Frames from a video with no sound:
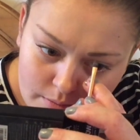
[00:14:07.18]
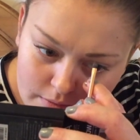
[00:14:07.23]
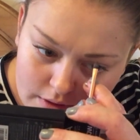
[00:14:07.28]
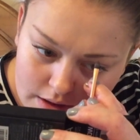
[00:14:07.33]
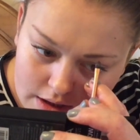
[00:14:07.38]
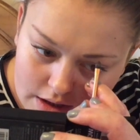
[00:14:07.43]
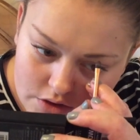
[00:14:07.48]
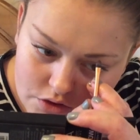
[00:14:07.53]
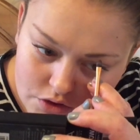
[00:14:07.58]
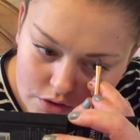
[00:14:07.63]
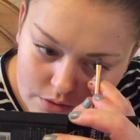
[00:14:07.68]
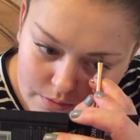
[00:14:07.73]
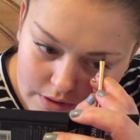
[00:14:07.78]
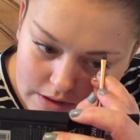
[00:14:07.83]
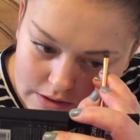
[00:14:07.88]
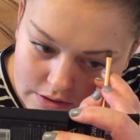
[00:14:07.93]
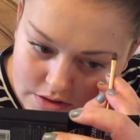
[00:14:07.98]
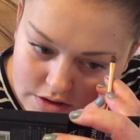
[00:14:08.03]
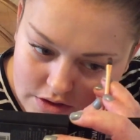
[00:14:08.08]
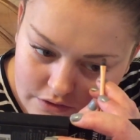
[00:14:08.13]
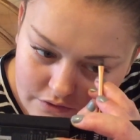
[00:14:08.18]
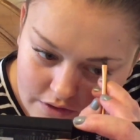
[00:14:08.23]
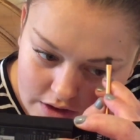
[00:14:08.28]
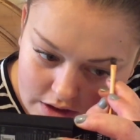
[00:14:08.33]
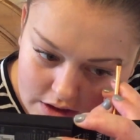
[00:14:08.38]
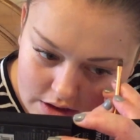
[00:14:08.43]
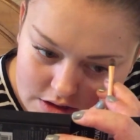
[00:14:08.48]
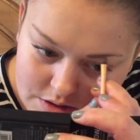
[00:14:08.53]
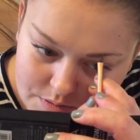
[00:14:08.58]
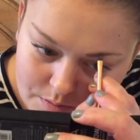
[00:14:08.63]
natural brows. They're
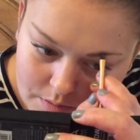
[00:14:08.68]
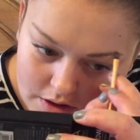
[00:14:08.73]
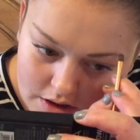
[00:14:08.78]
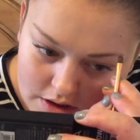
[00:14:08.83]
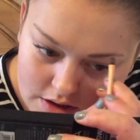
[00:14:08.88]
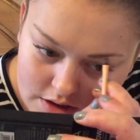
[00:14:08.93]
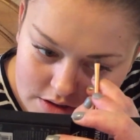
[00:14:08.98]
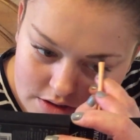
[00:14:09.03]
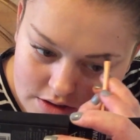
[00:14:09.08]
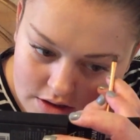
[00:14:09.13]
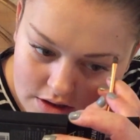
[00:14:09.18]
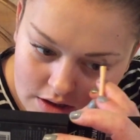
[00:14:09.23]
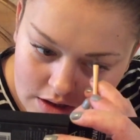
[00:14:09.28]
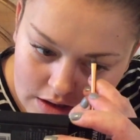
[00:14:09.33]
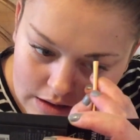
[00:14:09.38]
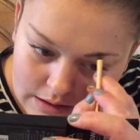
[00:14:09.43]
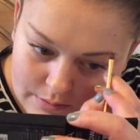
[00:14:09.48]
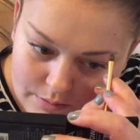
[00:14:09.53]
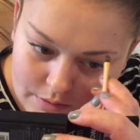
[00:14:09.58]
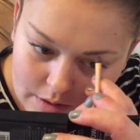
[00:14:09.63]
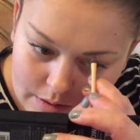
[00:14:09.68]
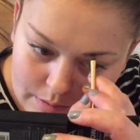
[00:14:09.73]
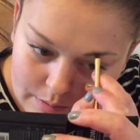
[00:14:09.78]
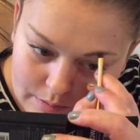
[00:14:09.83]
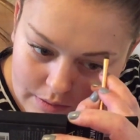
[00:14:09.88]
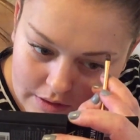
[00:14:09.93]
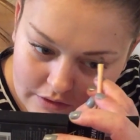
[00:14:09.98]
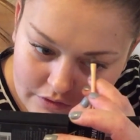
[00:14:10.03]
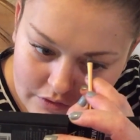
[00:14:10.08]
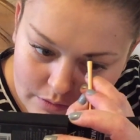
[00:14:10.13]
very sparse,
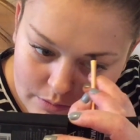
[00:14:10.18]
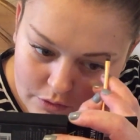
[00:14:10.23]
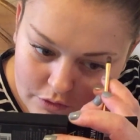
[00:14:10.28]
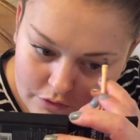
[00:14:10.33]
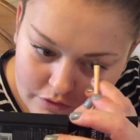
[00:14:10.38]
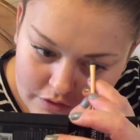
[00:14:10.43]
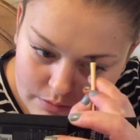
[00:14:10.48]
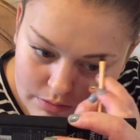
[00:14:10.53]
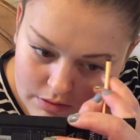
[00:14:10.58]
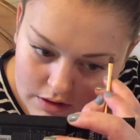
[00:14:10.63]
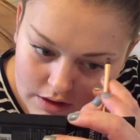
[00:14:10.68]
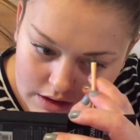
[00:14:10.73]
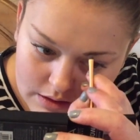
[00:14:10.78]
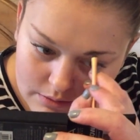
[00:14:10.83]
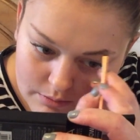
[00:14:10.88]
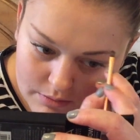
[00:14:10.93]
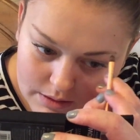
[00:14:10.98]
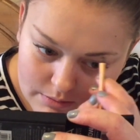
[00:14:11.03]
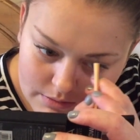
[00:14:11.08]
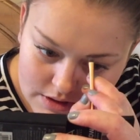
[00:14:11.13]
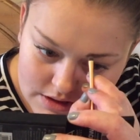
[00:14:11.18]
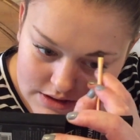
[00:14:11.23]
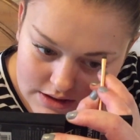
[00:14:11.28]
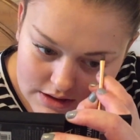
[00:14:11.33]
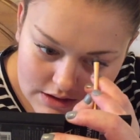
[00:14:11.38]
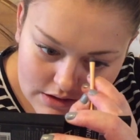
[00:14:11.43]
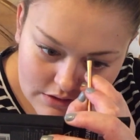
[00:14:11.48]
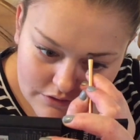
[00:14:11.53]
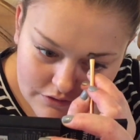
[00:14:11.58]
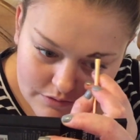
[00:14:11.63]
probably from over plucking by
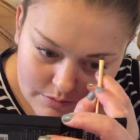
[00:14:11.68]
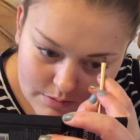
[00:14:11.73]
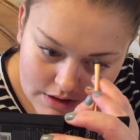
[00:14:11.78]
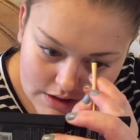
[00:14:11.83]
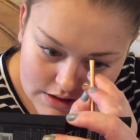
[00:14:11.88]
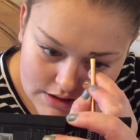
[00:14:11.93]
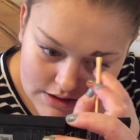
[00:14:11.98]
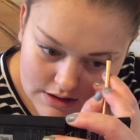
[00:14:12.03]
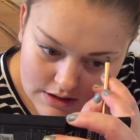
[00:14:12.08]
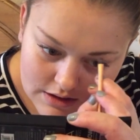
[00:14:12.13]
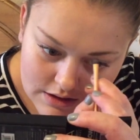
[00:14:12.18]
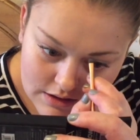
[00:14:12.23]
myself, but